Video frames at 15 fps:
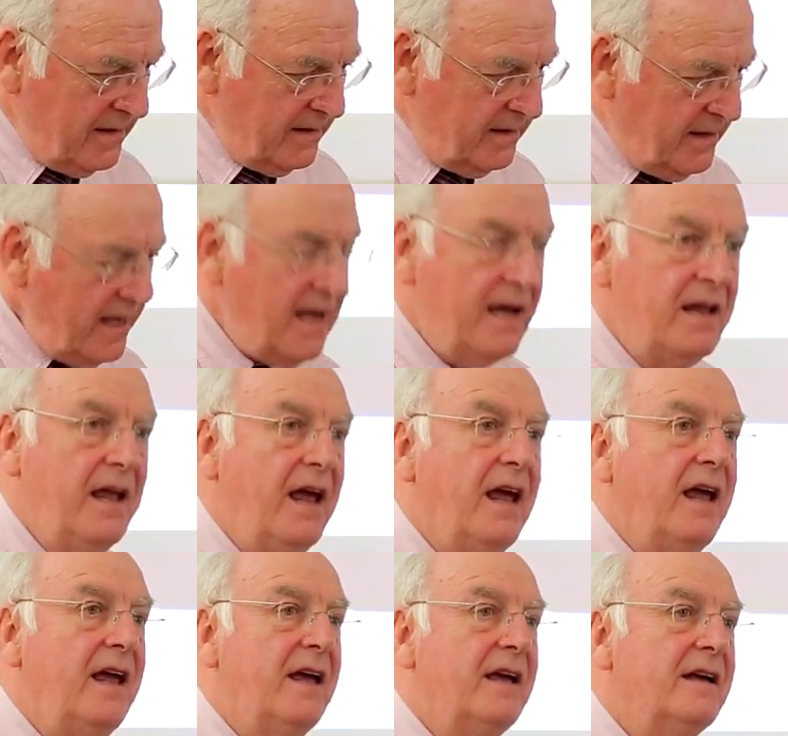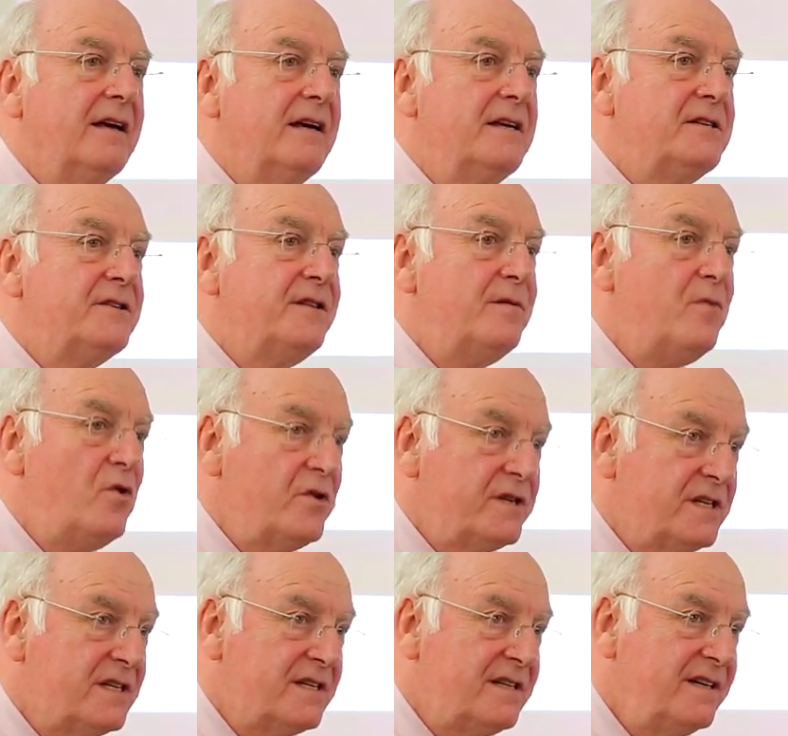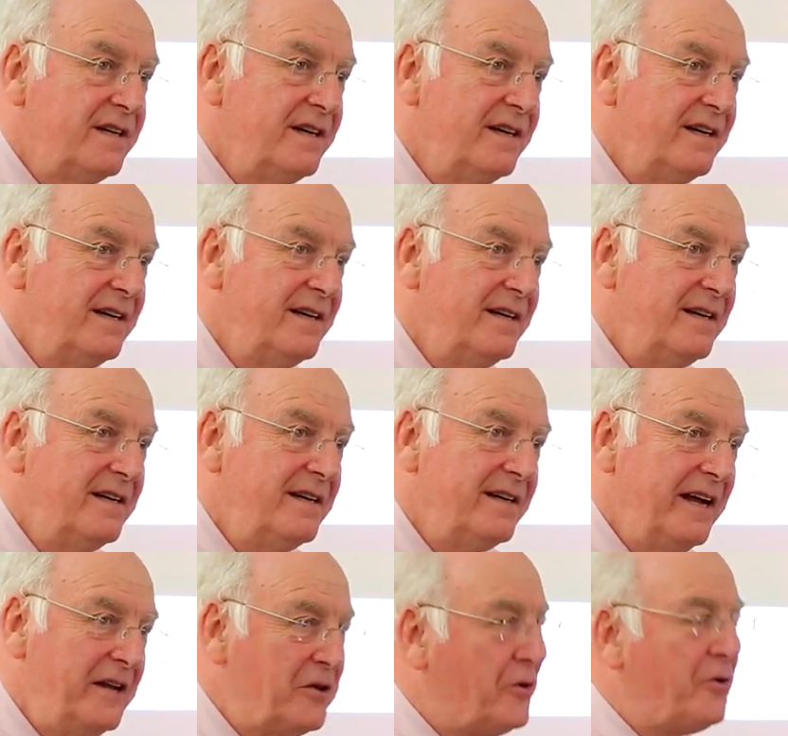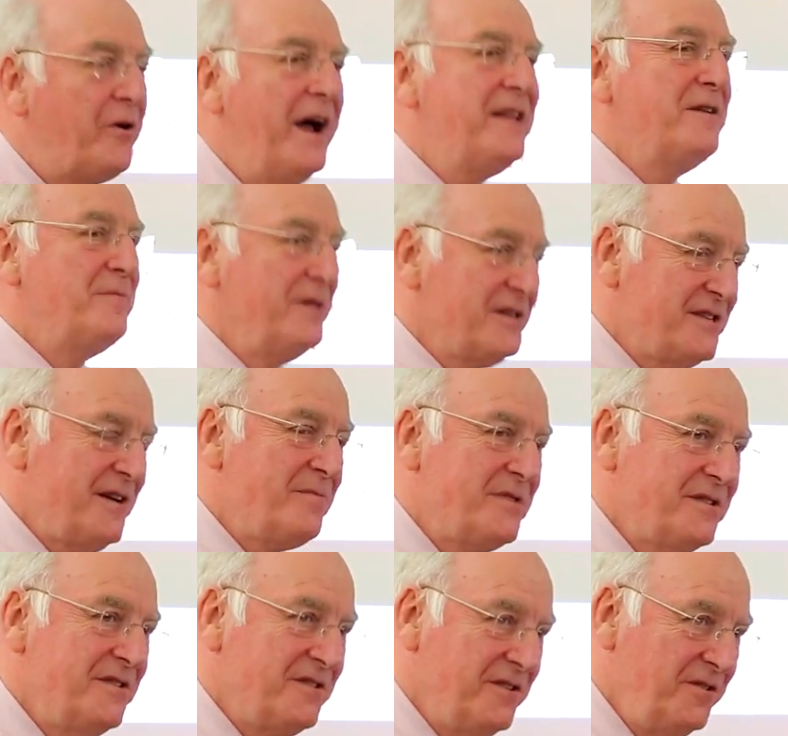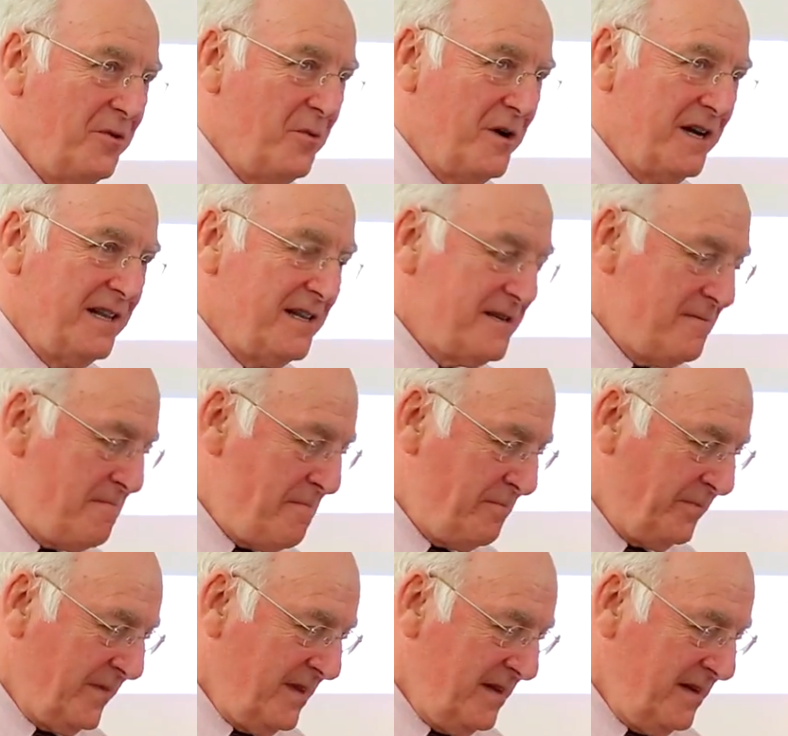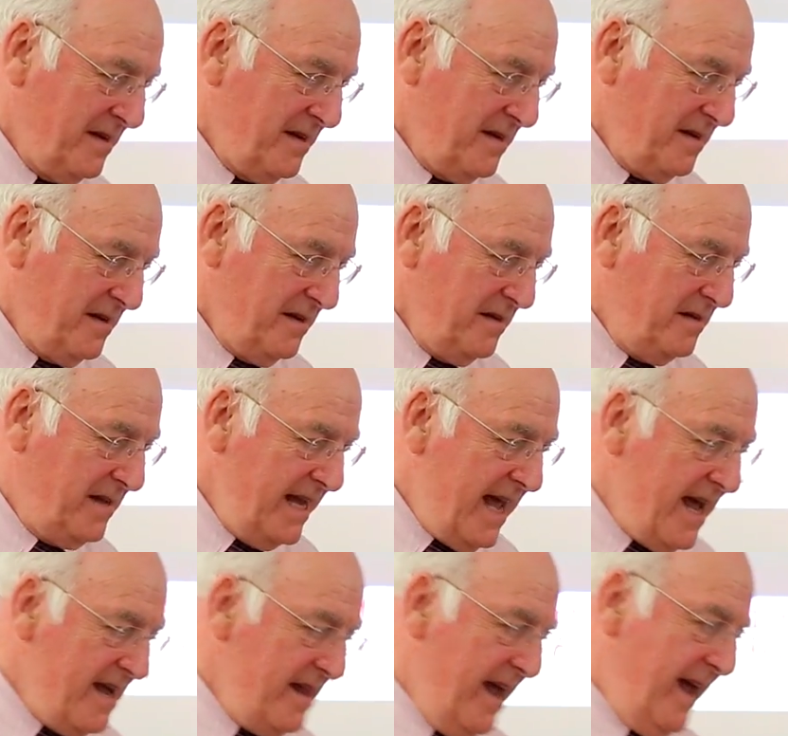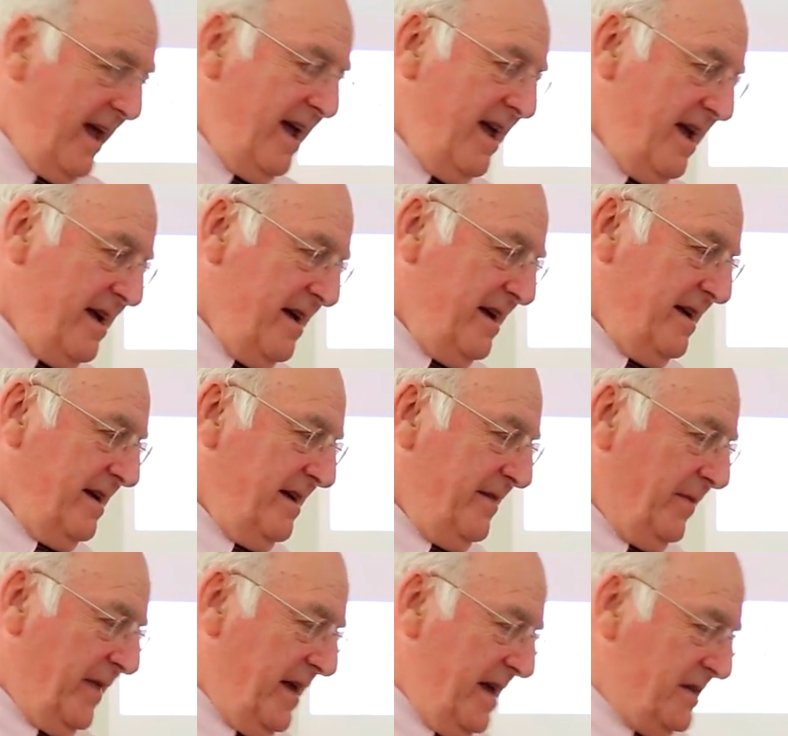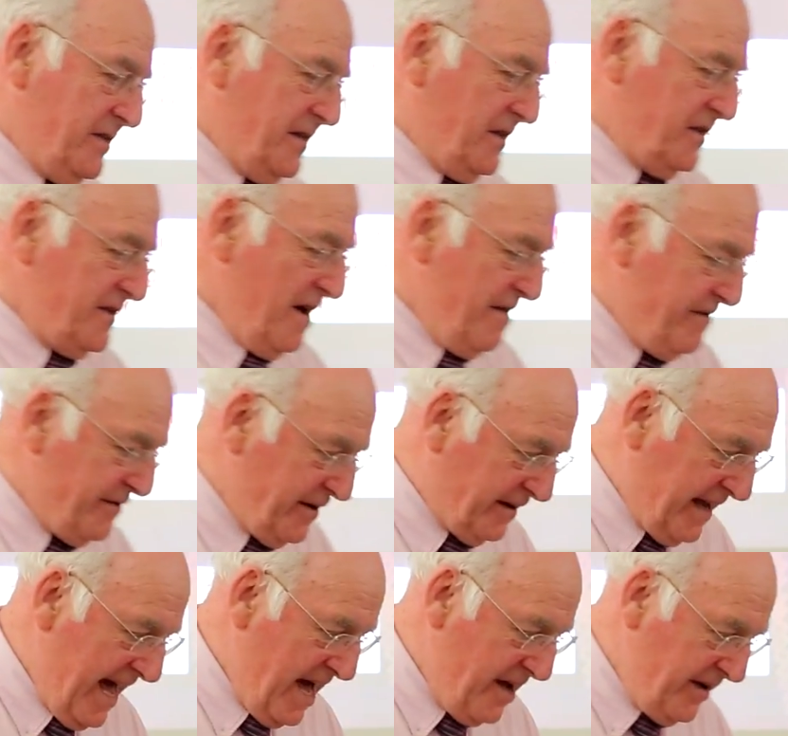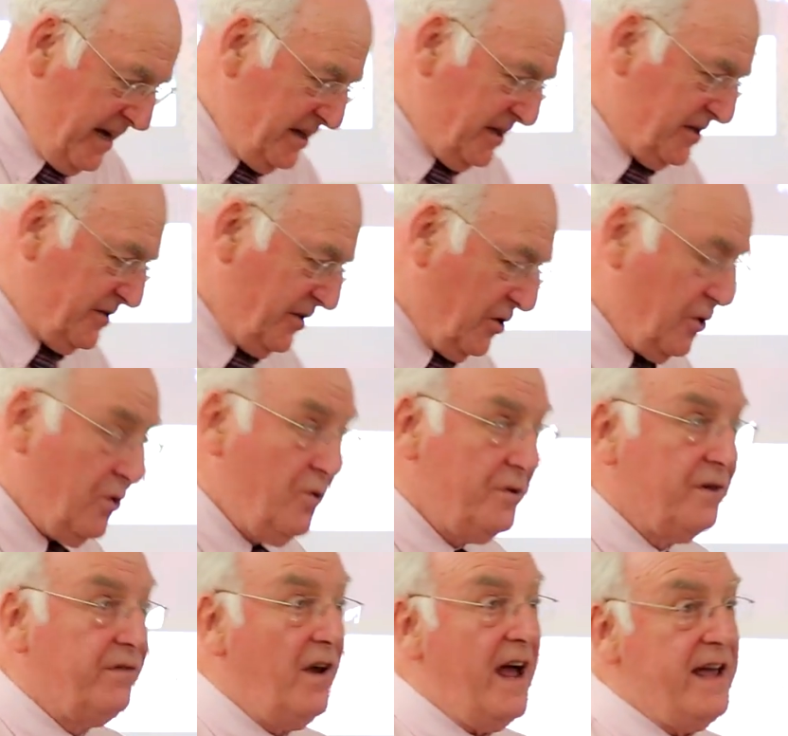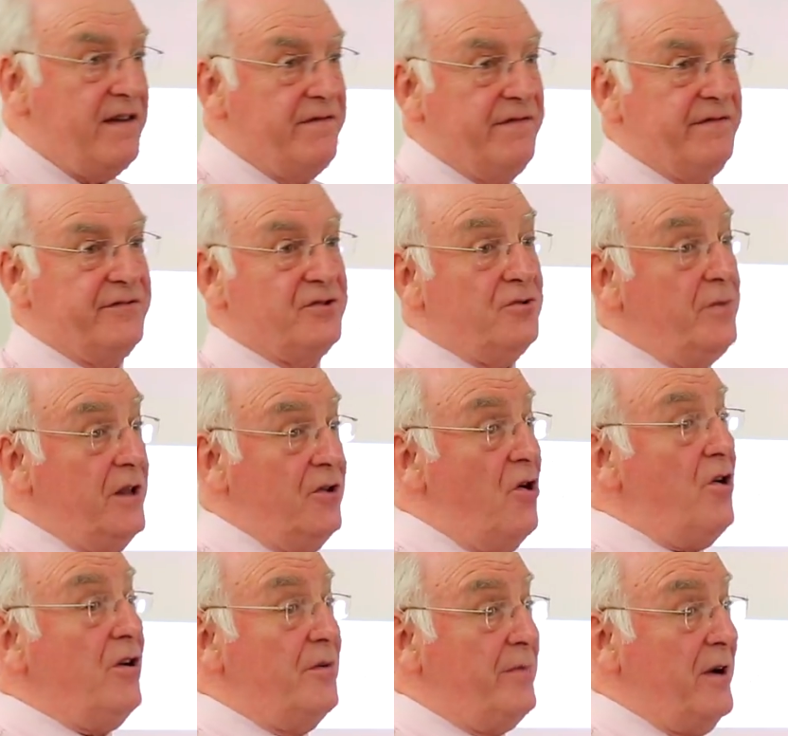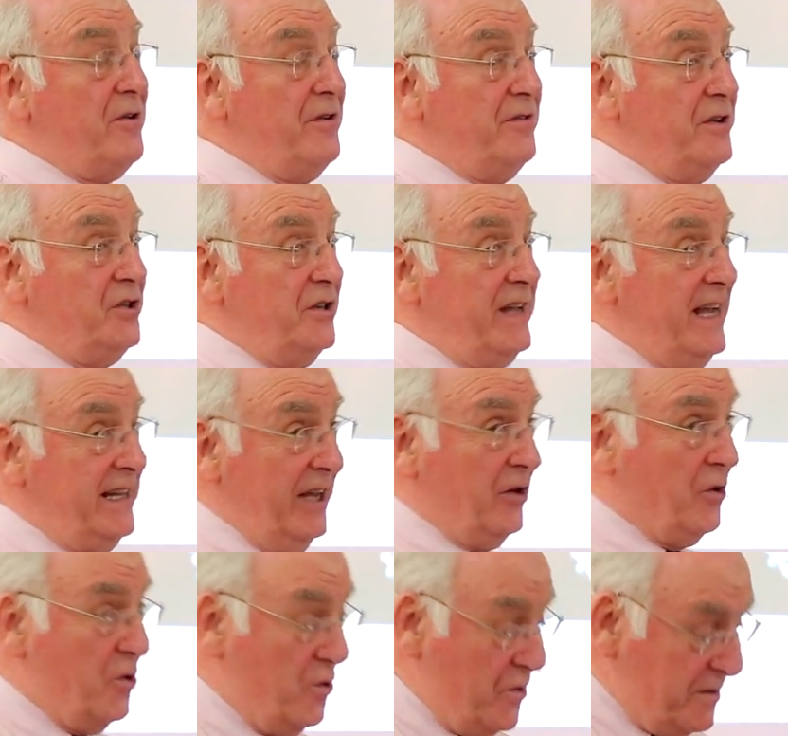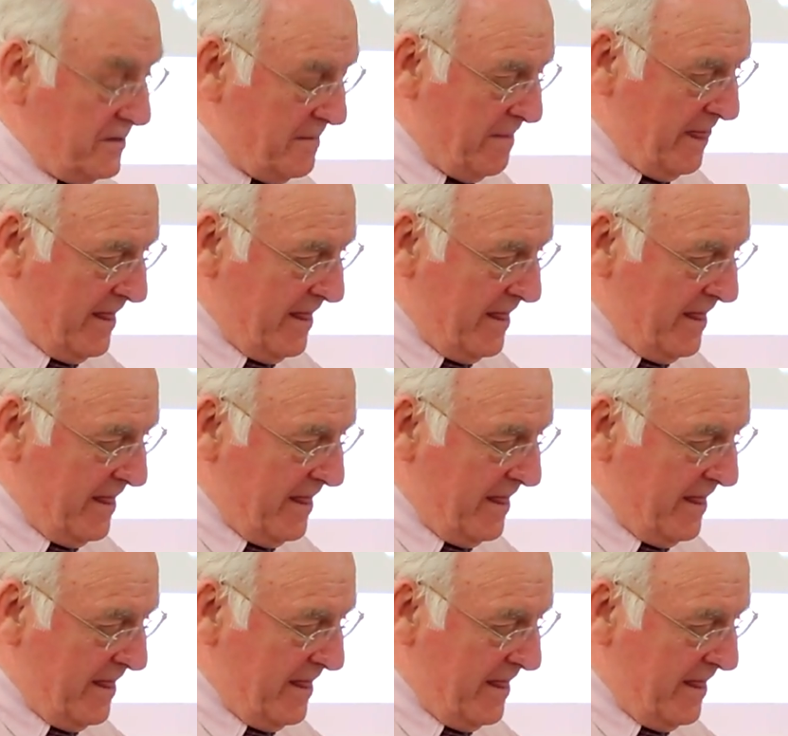DNA is the most incredible substance in the world. DNA is the stuff that carries the code of life. So we talk about the genetic code.